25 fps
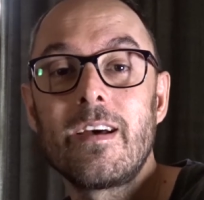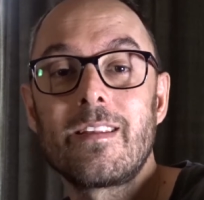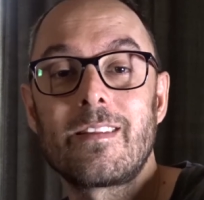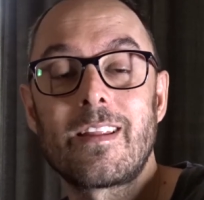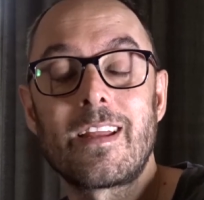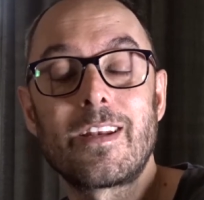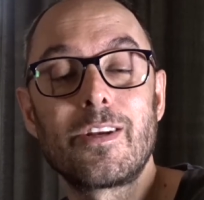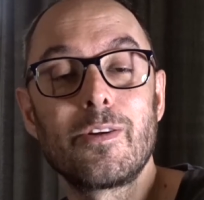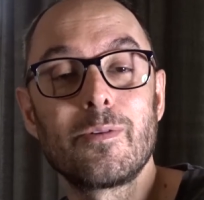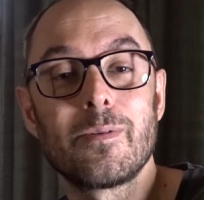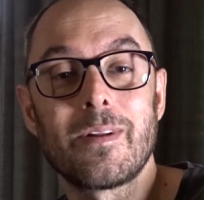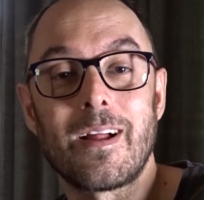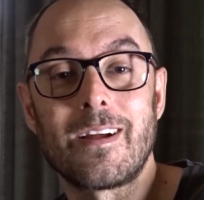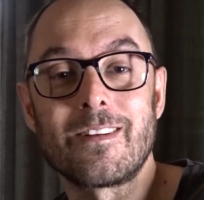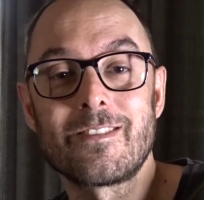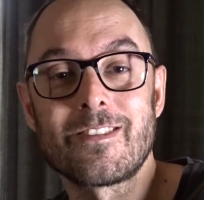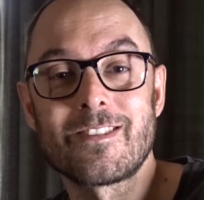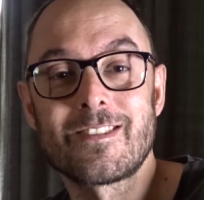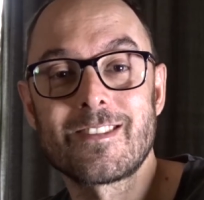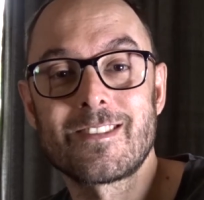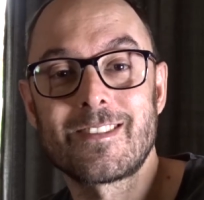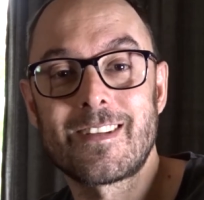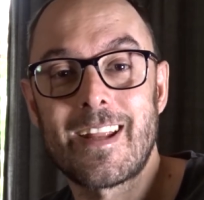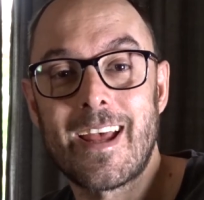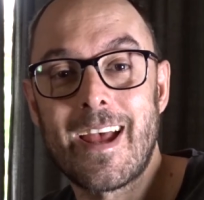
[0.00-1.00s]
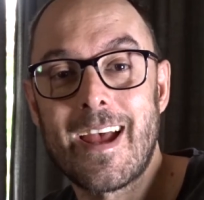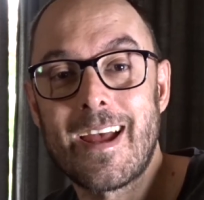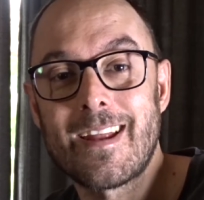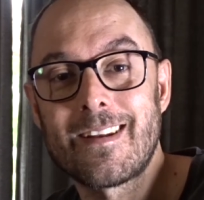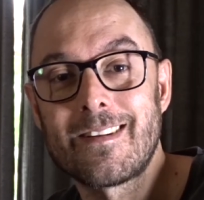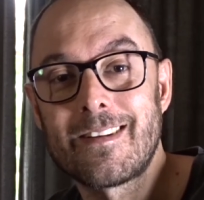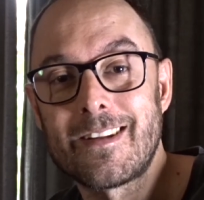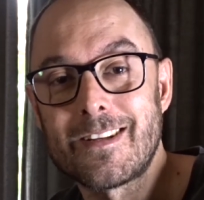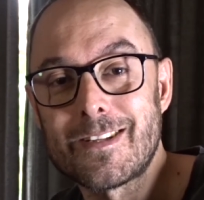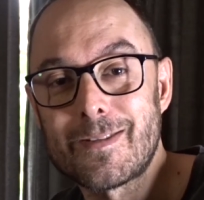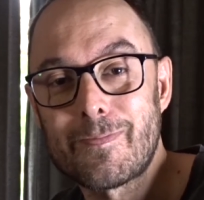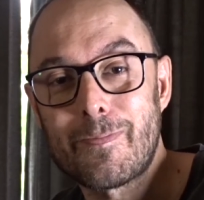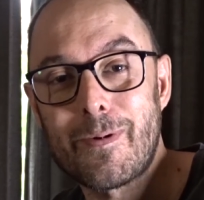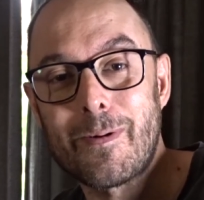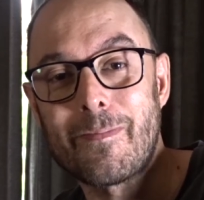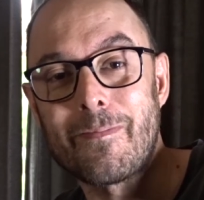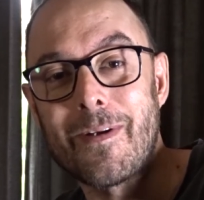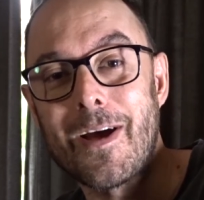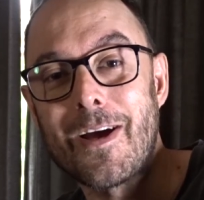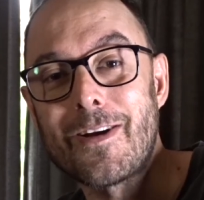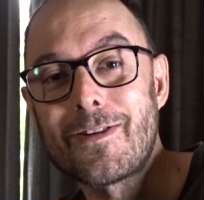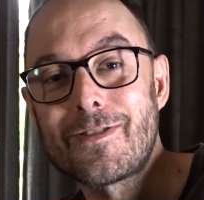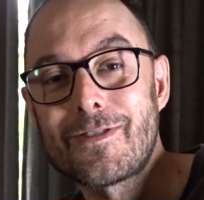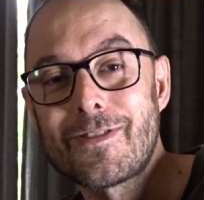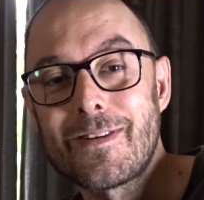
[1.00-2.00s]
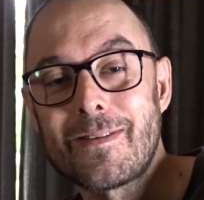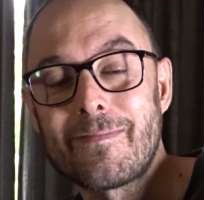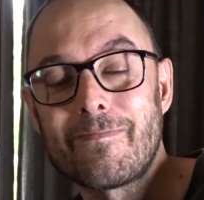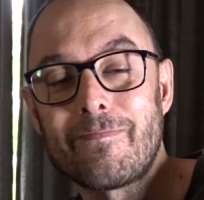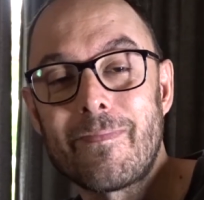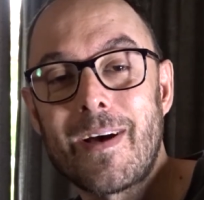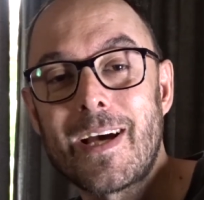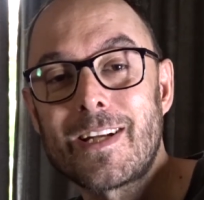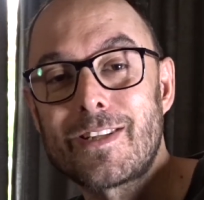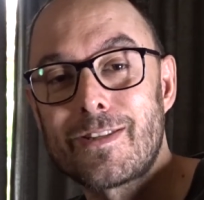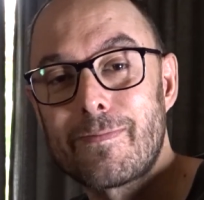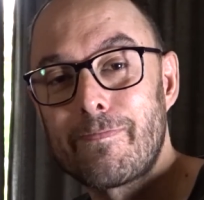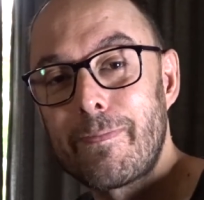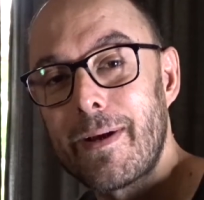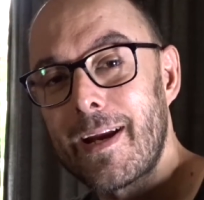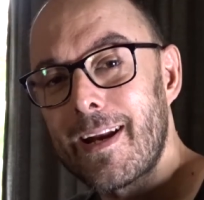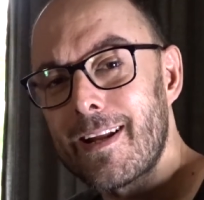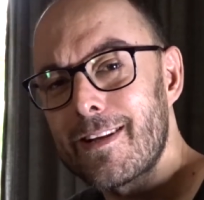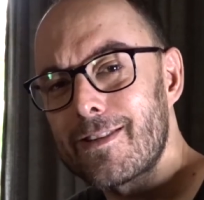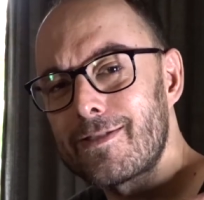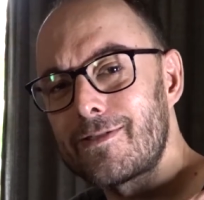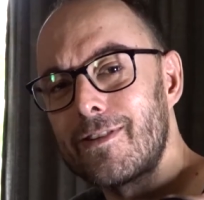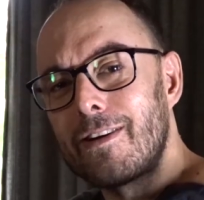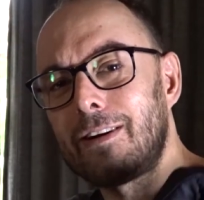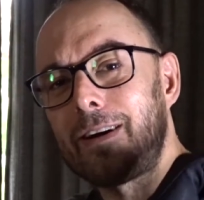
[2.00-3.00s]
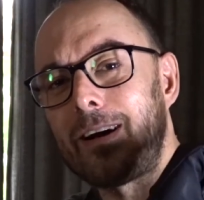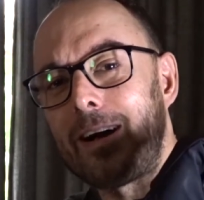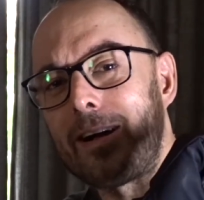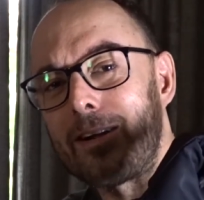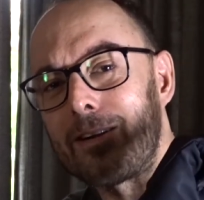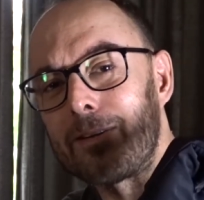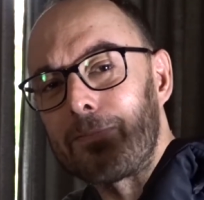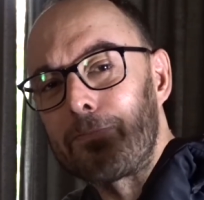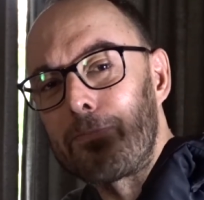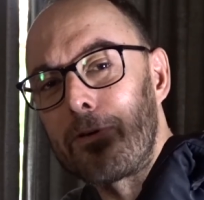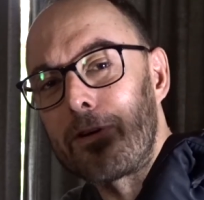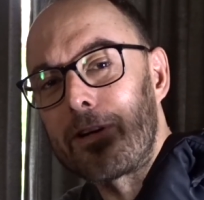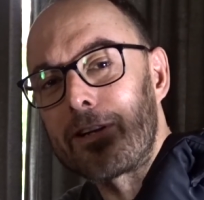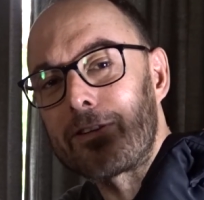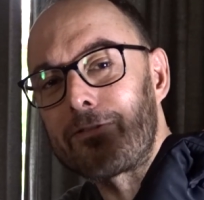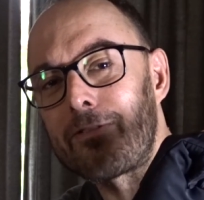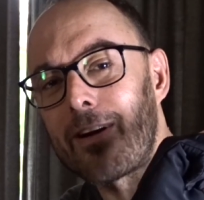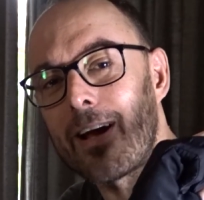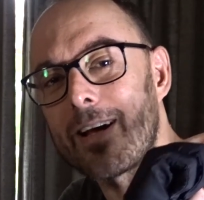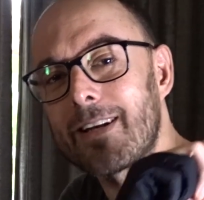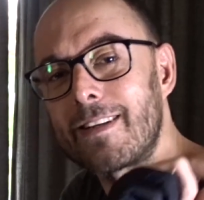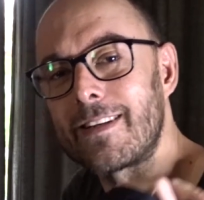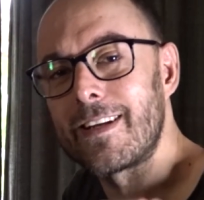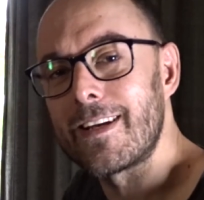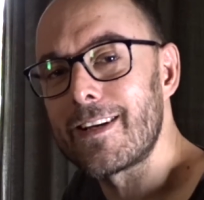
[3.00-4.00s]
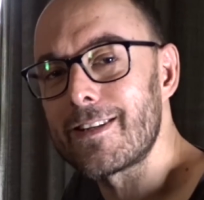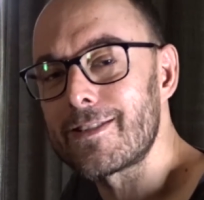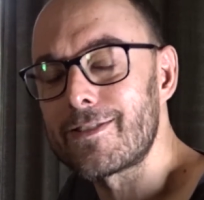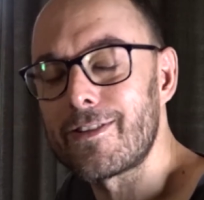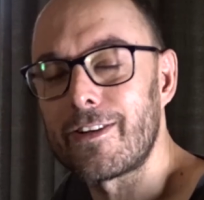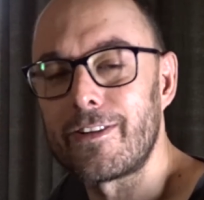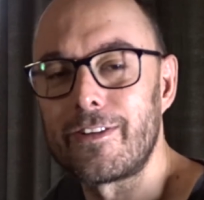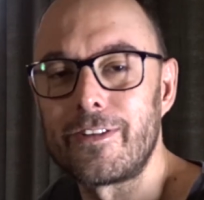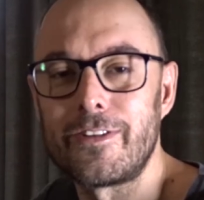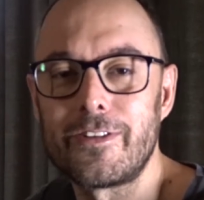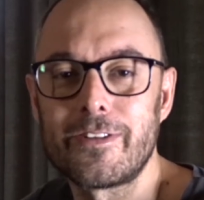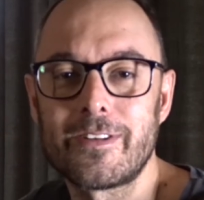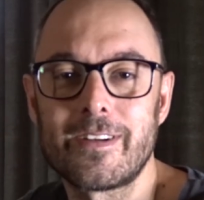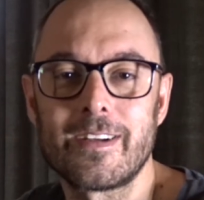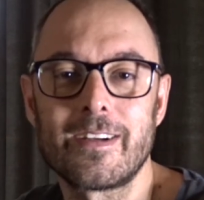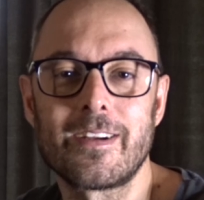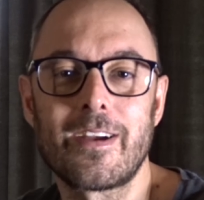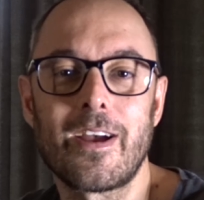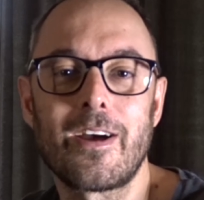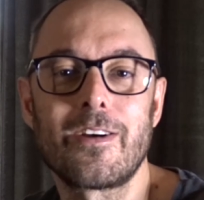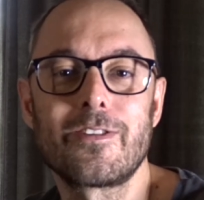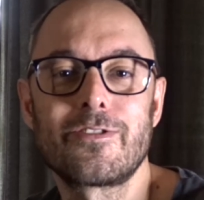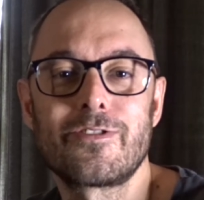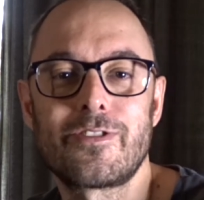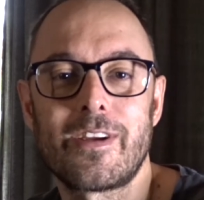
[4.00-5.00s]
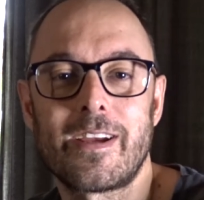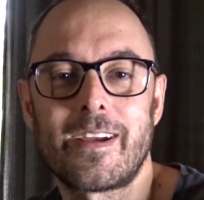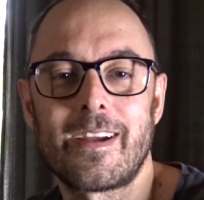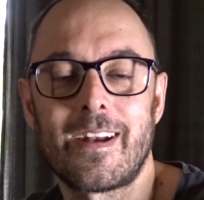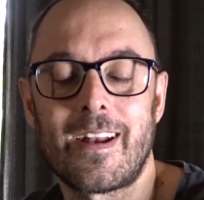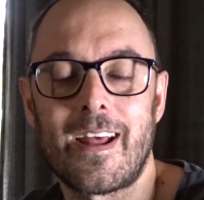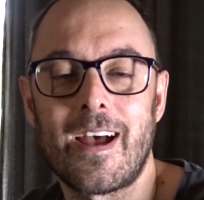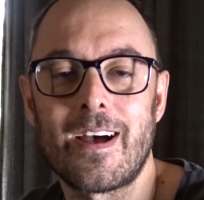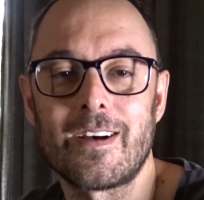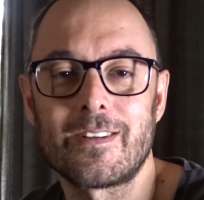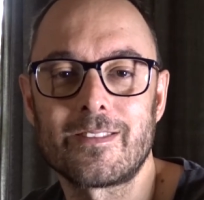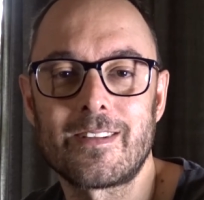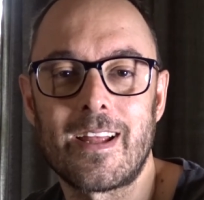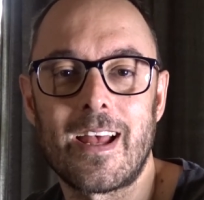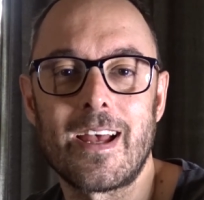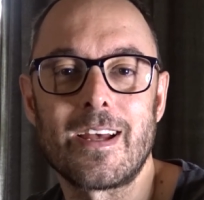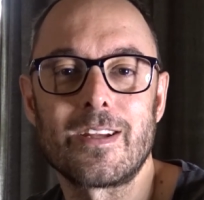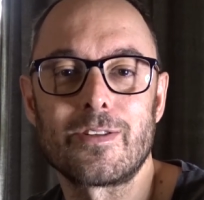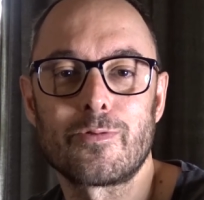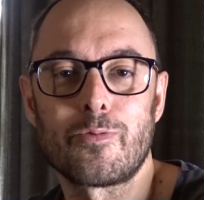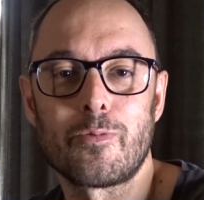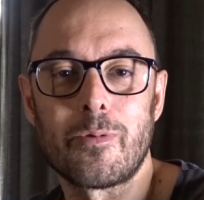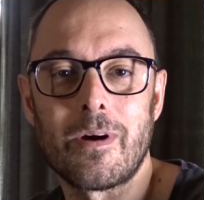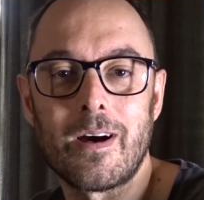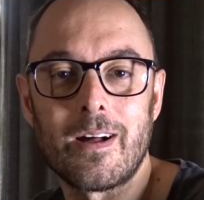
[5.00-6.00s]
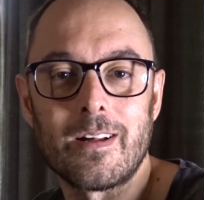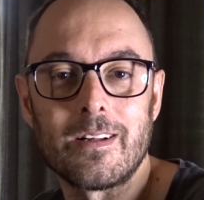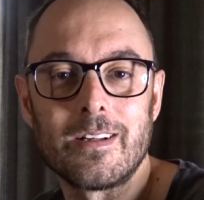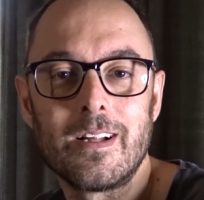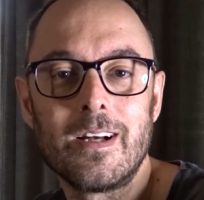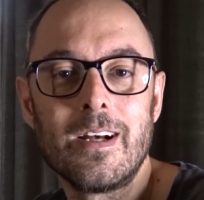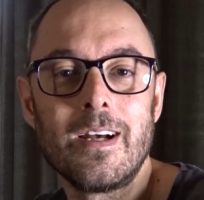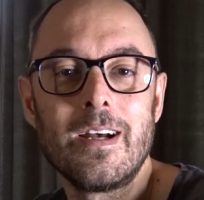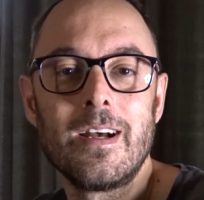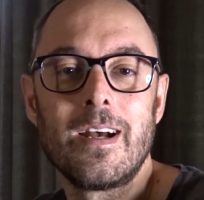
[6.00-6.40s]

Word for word: Then you'll understand this promotion much better, so I'll put it right here so you can go check it out out as well.